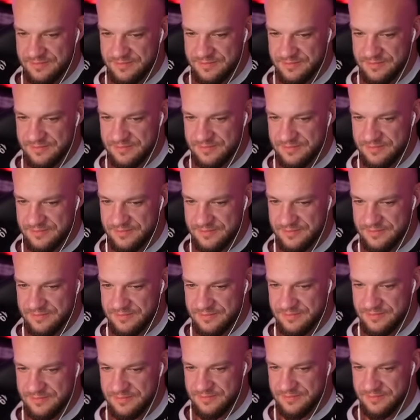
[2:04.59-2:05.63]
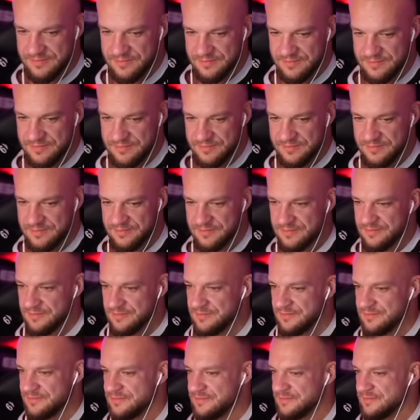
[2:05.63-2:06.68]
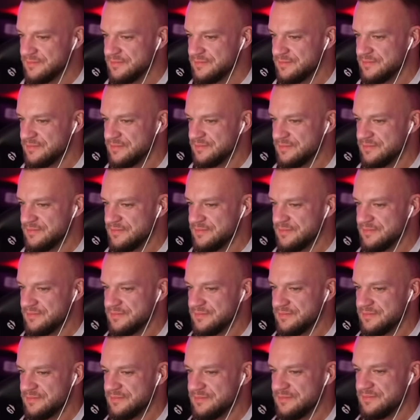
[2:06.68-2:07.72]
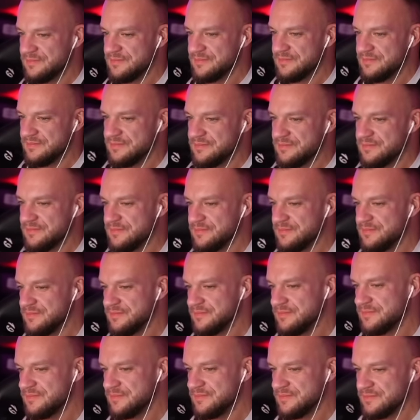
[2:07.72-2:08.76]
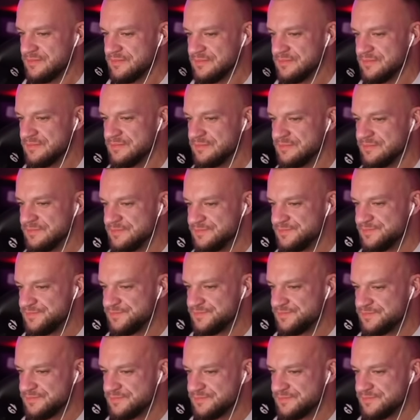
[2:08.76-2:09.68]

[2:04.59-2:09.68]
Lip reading: The person shown says nothing.